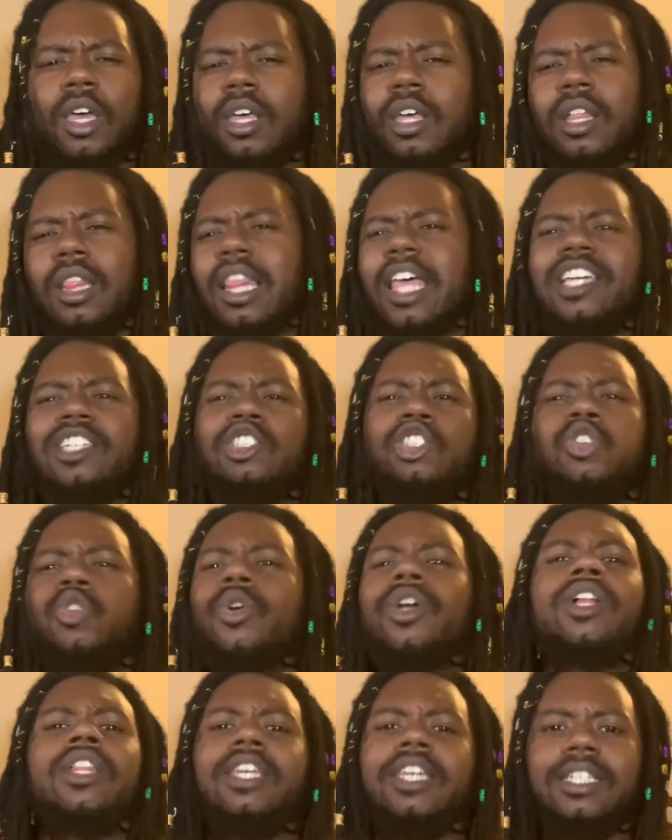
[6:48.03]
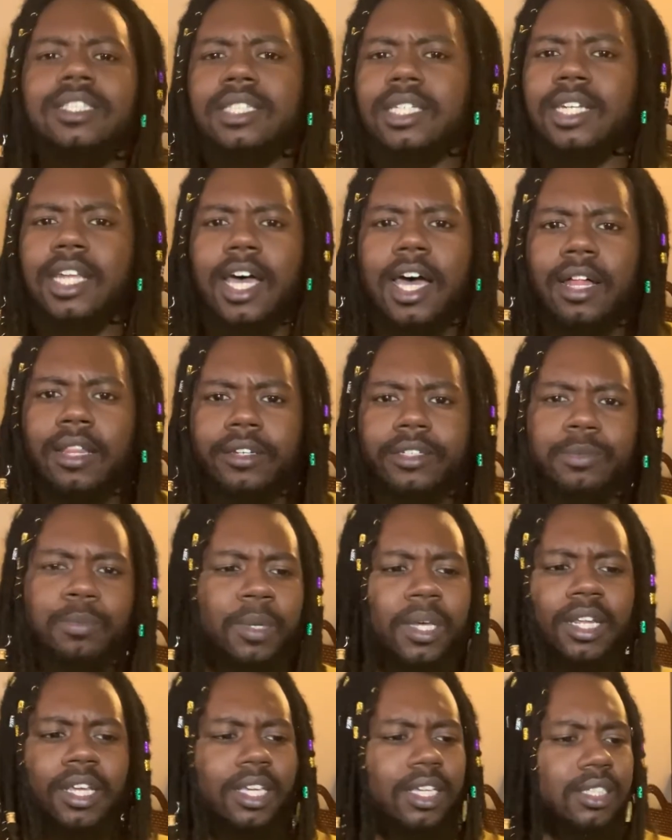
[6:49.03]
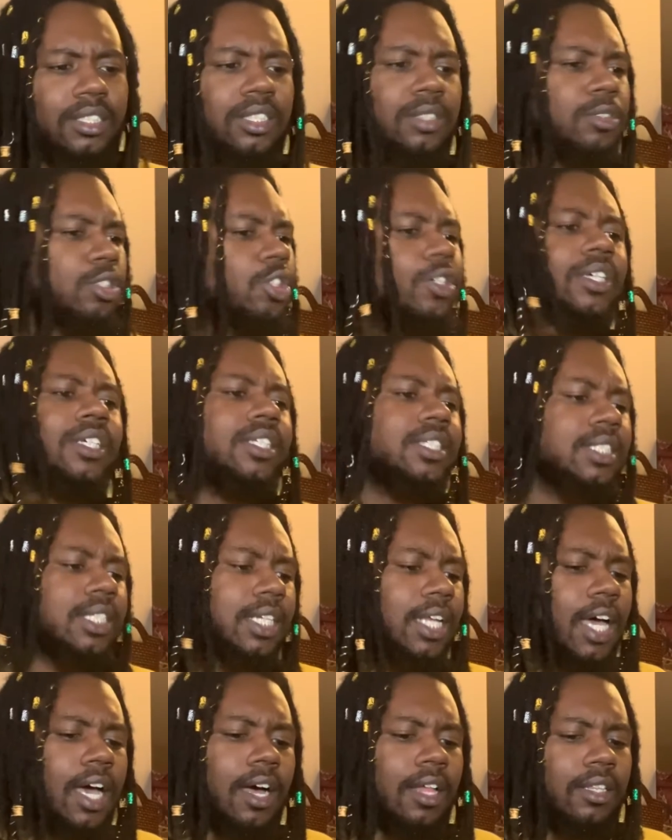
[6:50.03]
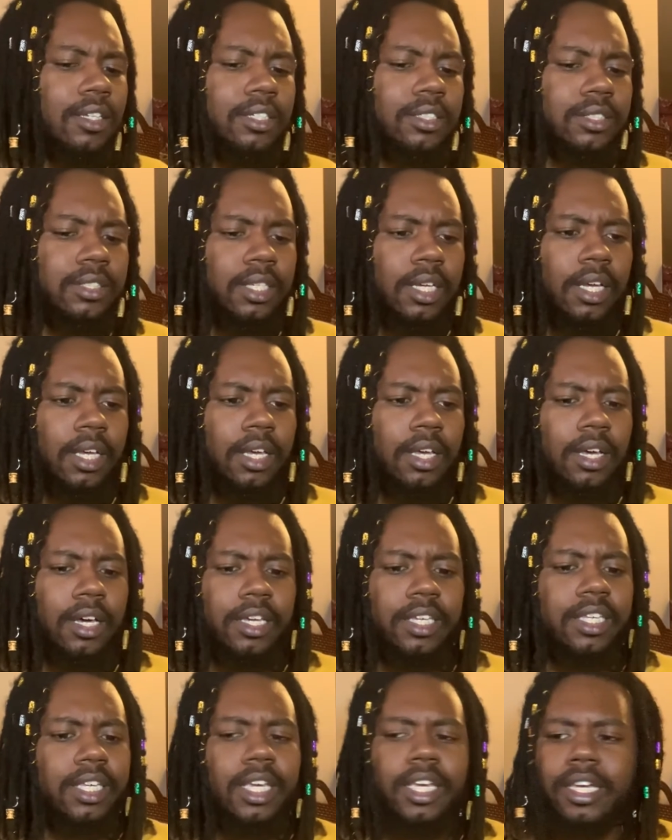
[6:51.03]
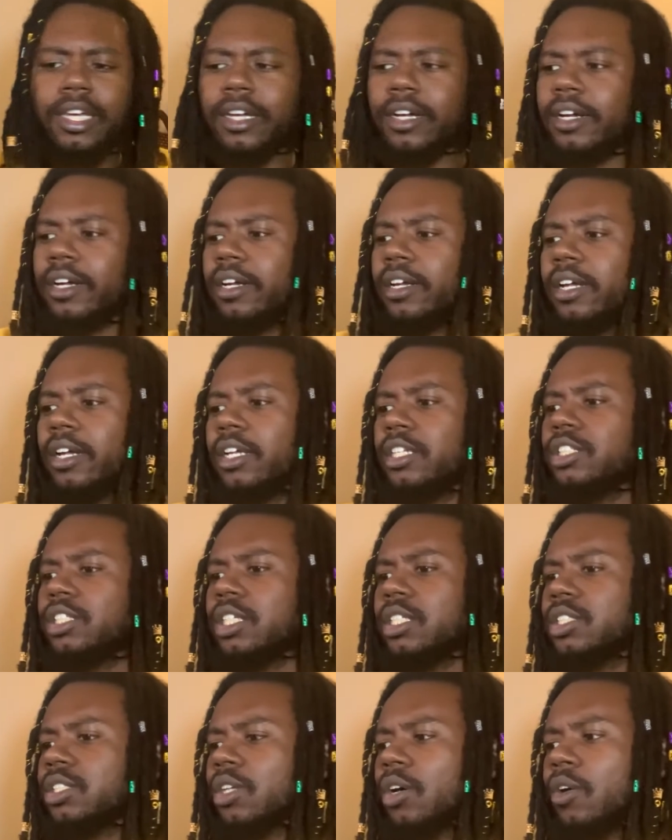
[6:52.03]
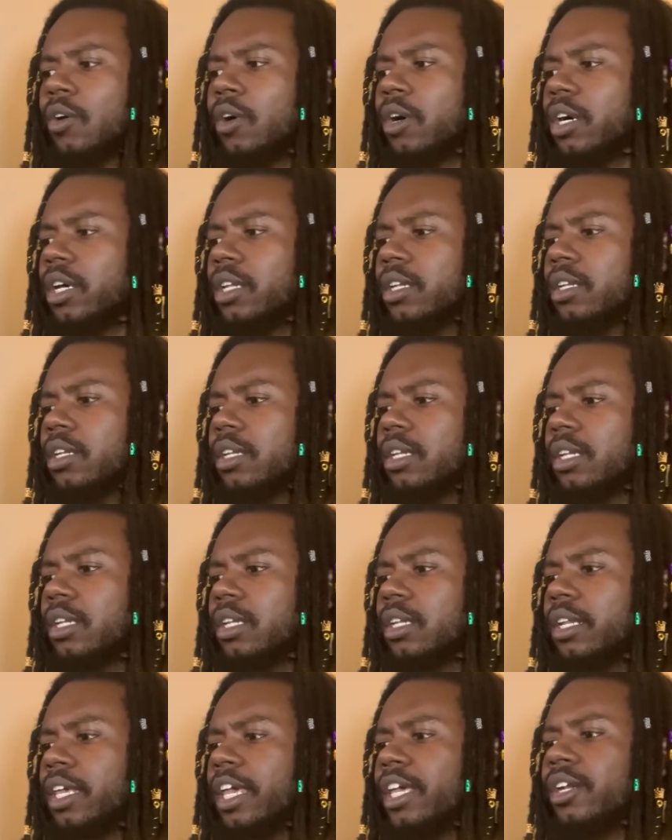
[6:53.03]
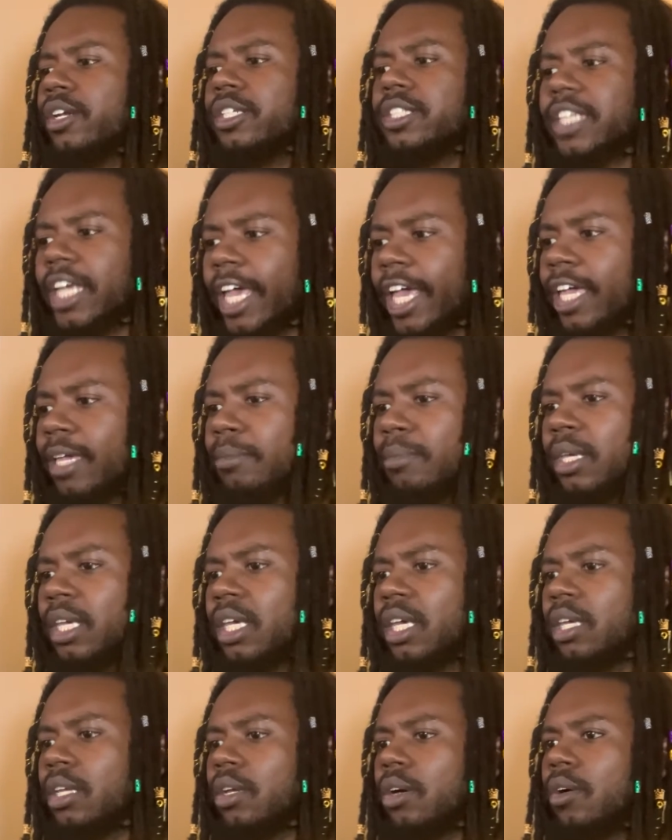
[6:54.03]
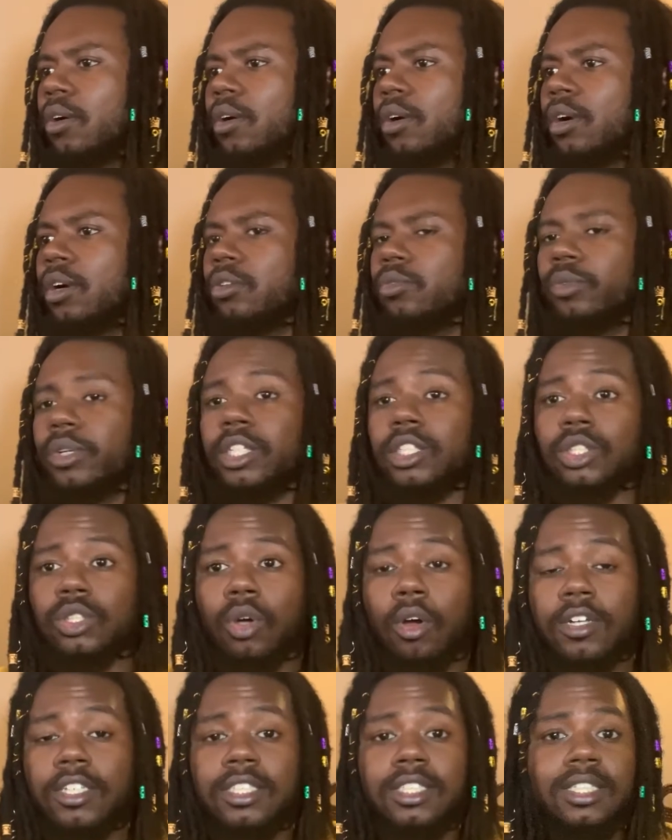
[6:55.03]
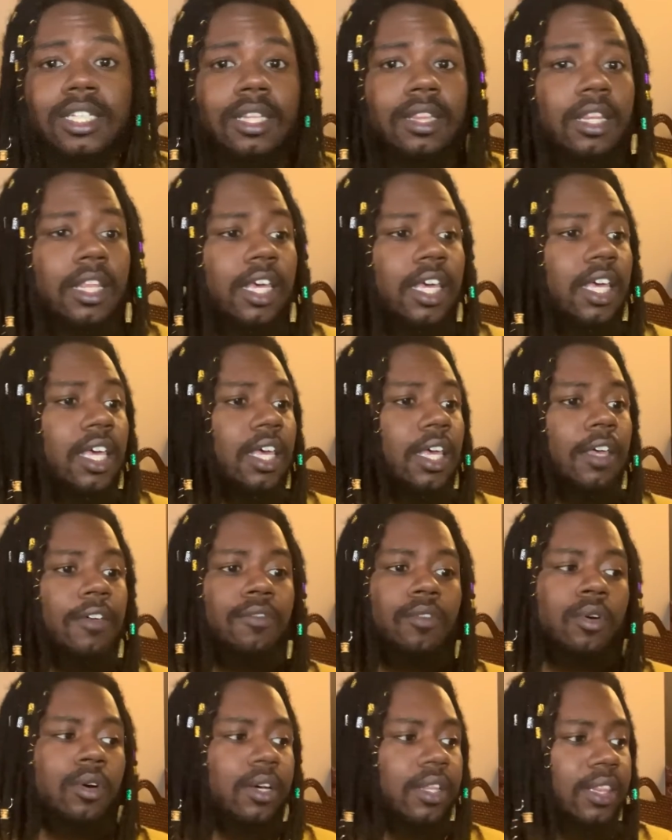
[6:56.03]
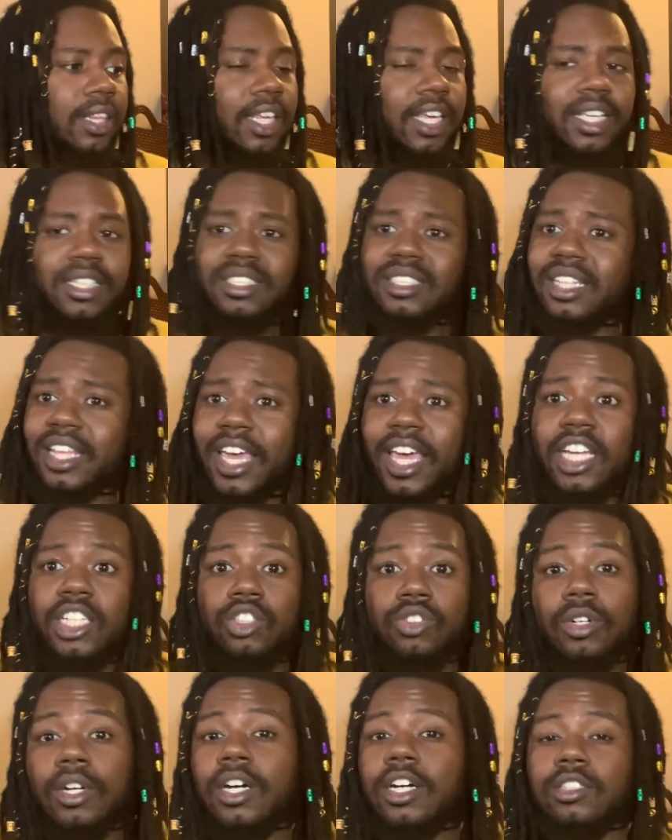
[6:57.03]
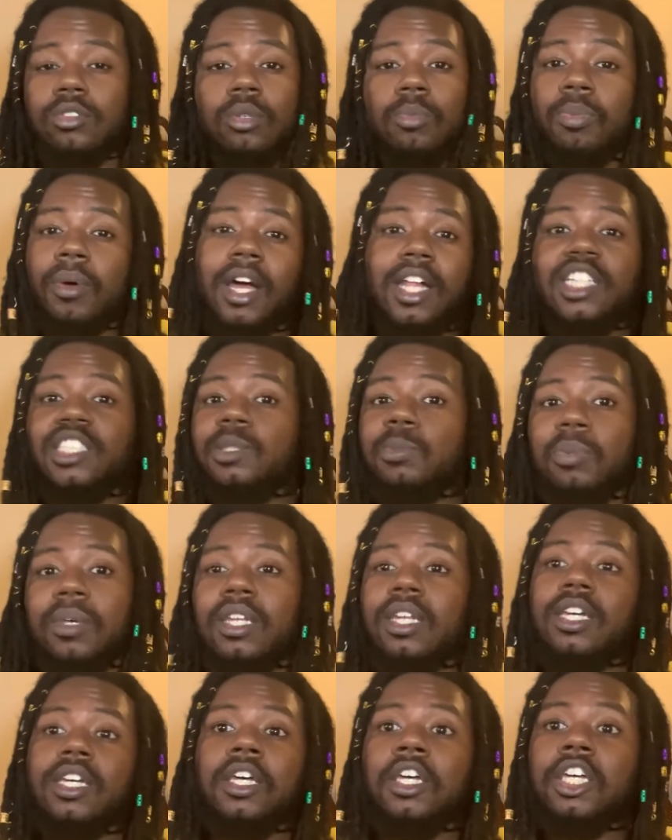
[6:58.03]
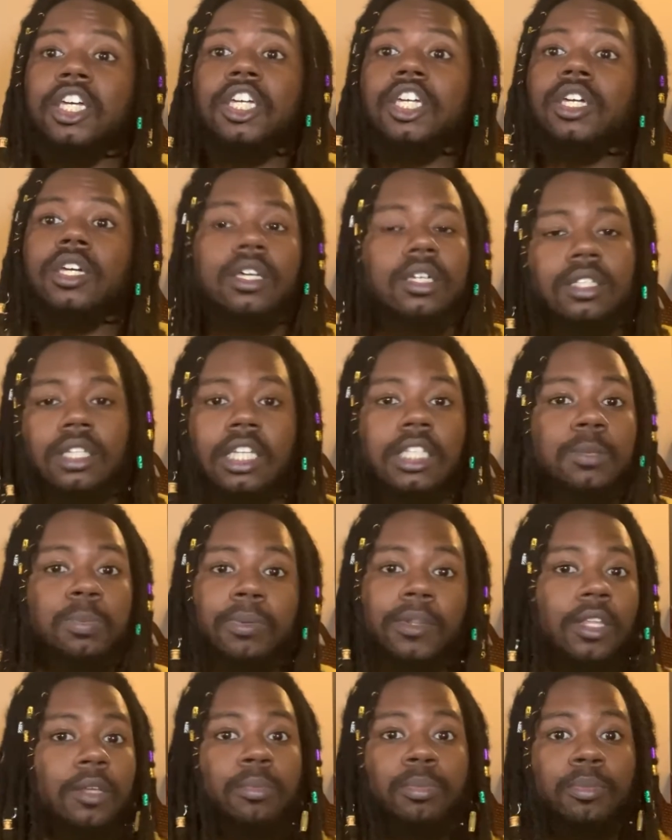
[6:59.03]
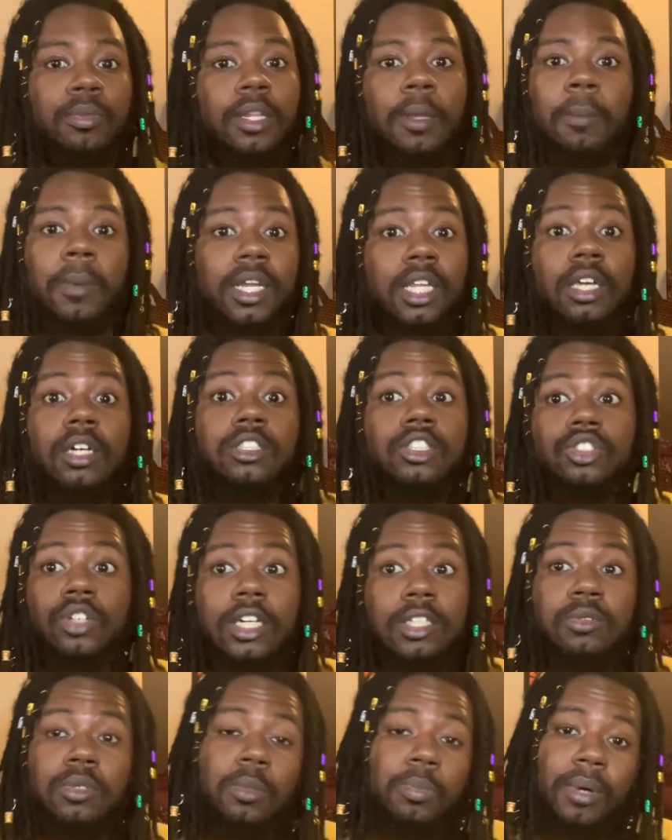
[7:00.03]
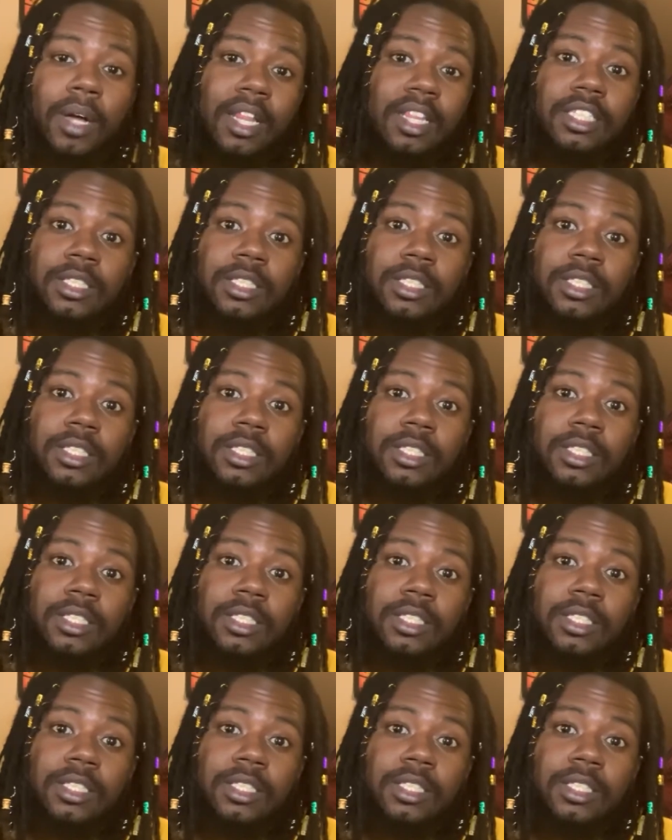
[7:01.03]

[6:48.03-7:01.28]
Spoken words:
like trillions of dollars, billions, trillions of dollars a year just on entertainment, on resources to live, on this, that, drugs. We probably spend the money on drugs we probably